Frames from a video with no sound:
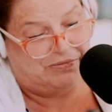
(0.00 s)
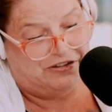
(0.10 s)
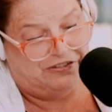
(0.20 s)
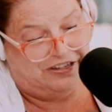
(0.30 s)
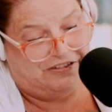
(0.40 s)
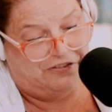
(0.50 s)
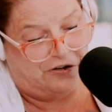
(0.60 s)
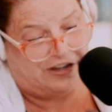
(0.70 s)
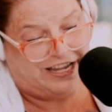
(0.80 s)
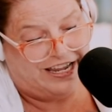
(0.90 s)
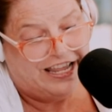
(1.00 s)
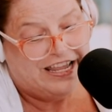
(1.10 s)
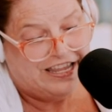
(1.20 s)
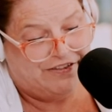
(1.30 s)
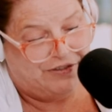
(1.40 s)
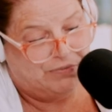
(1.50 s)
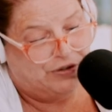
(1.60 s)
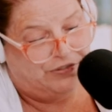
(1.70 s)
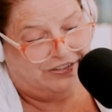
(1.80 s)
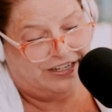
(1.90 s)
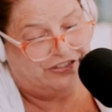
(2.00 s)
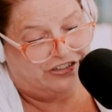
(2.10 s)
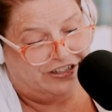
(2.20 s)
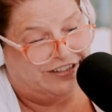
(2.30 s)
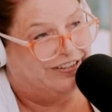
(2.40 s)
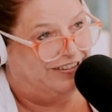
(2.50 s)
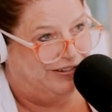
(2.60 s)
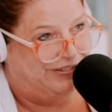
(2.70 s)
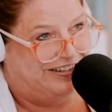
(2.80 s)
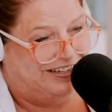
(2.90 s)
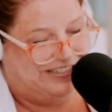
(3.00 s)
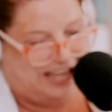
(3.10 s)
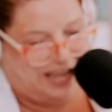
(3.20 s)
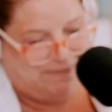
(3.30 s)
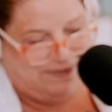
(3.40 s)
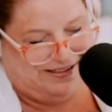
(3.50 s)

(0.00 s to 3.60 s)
WD 40. If it moves and it shouldn't, use duct tape.